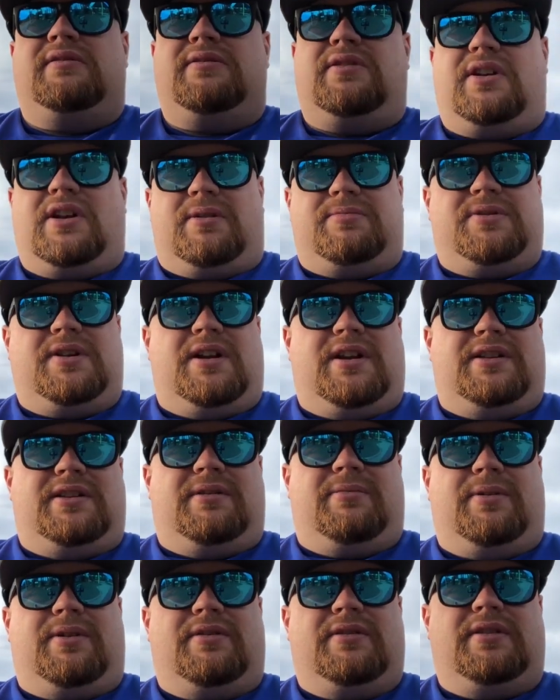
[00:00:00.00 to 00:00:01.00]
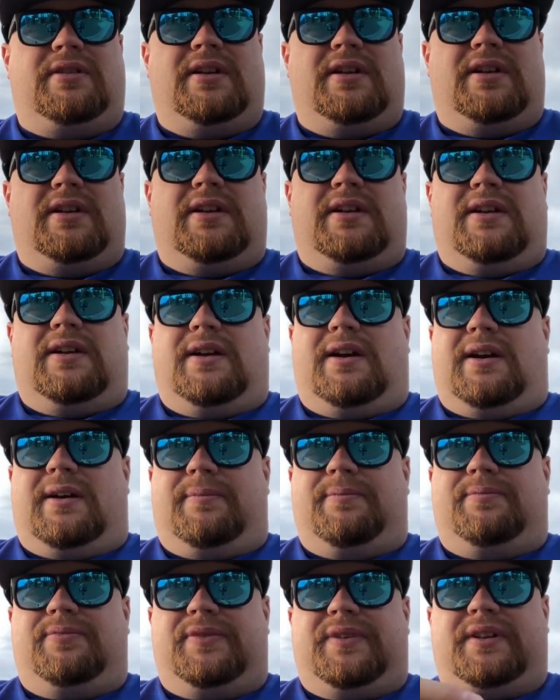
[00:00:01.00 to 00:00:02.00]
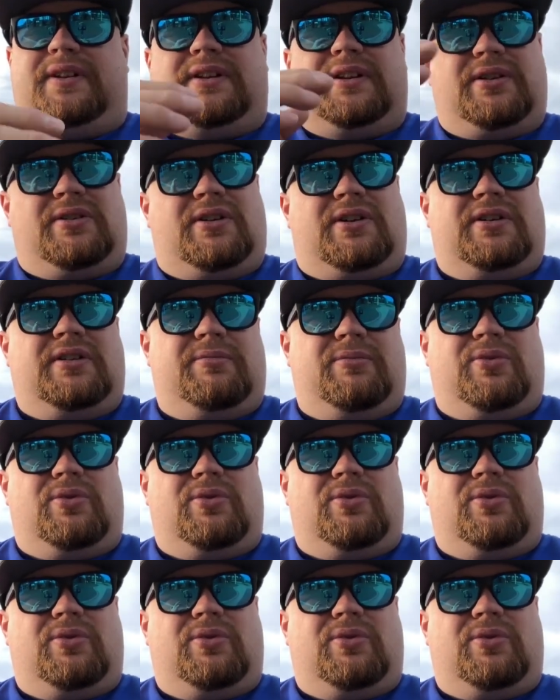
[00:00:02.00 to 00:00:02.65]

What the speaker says: It's an option, I suppose. It's a little